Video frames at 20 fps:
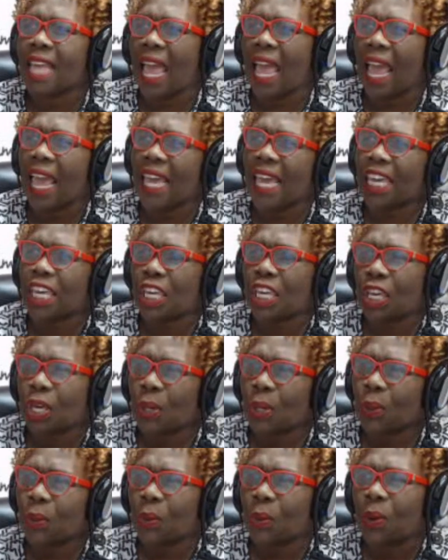Thank
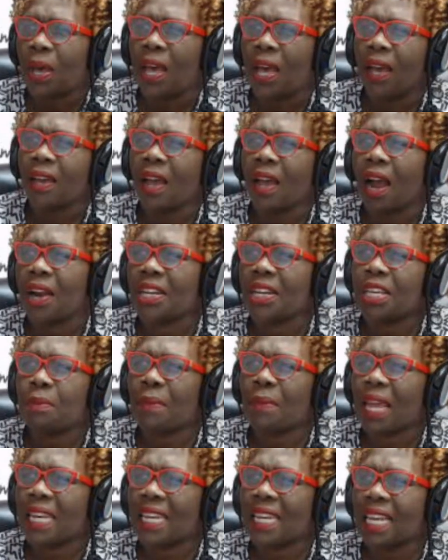you. Carlene
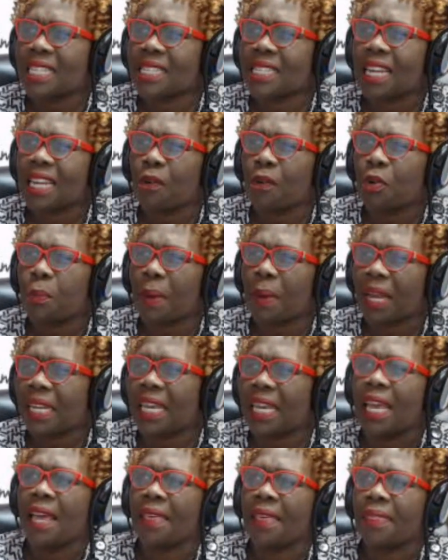Mendez and
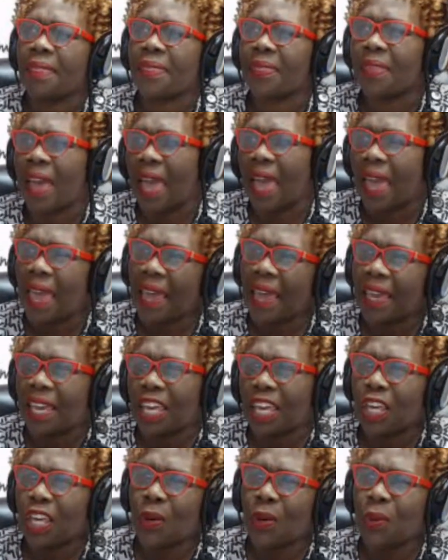everybody.
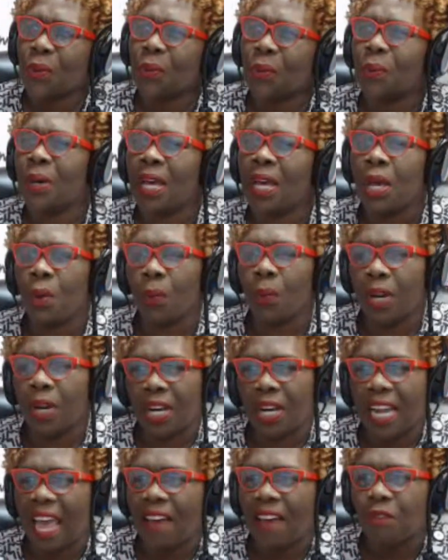Thank you. We're
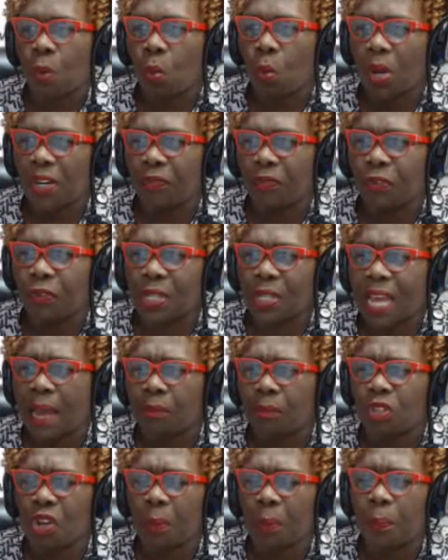going to have a wonderful
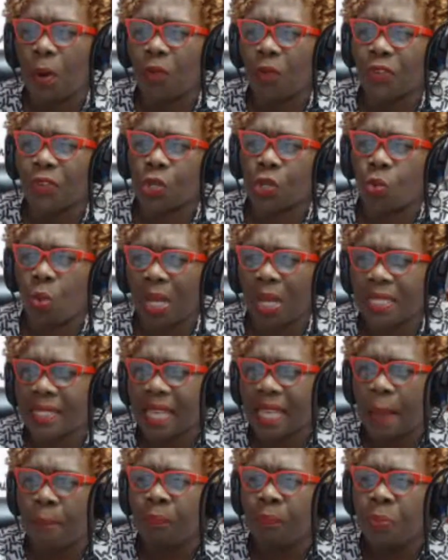time. Jump over to
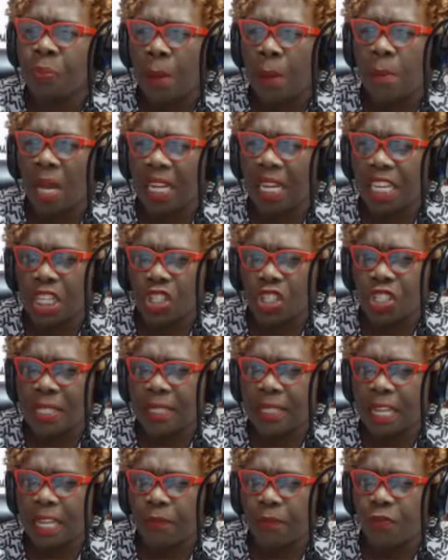WhatsApp. Monica
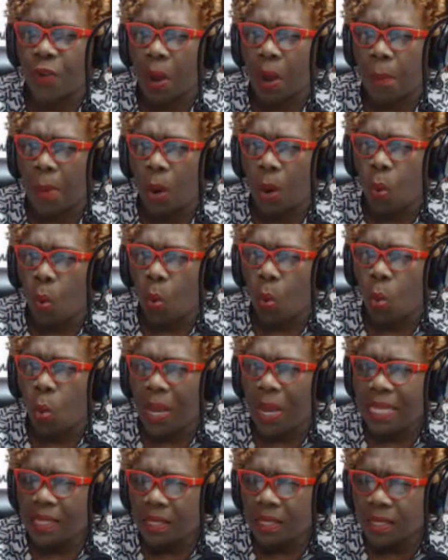just come from
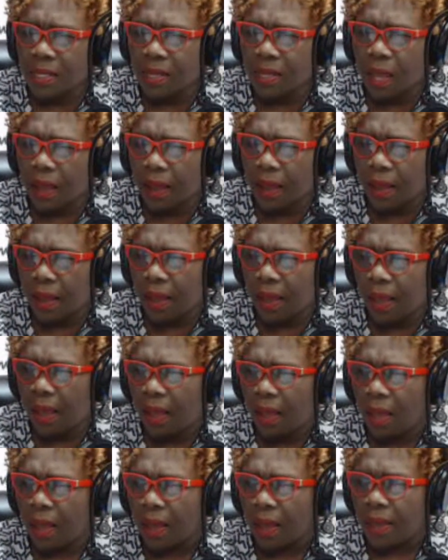Windsor.
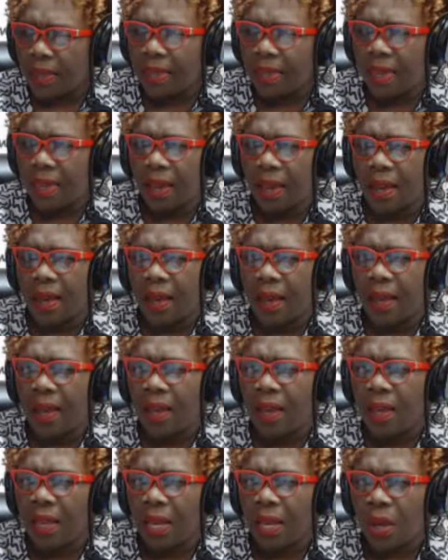Yeah.
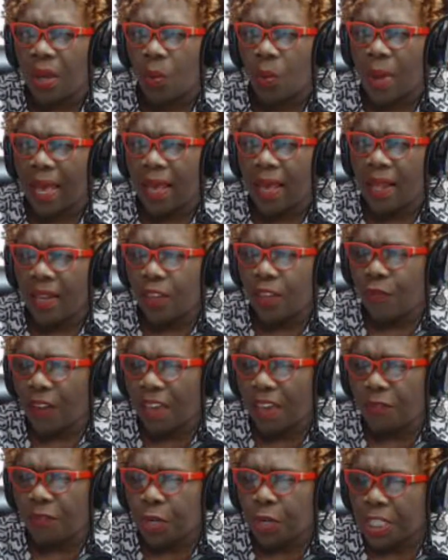Well, if
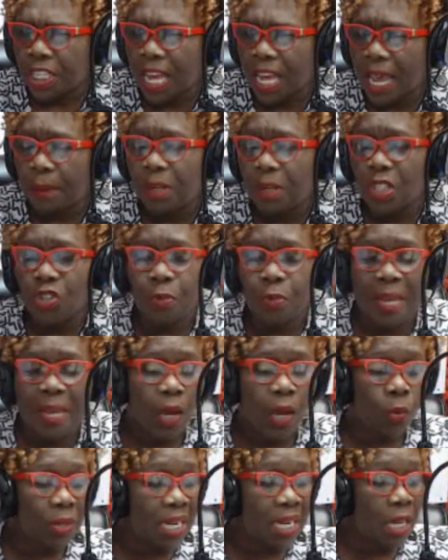ever a time in
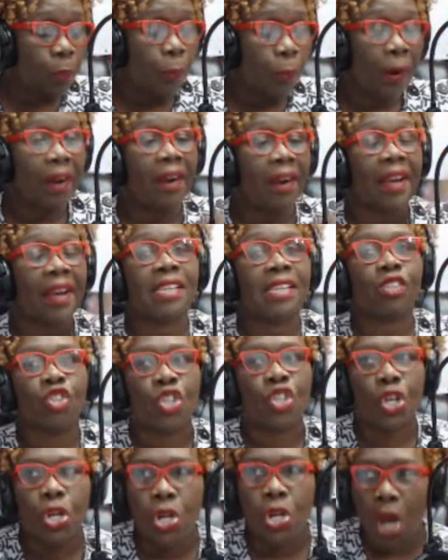Jamaica we need prayer, is
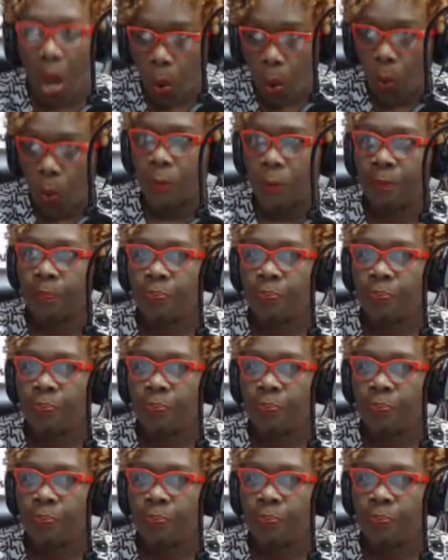now.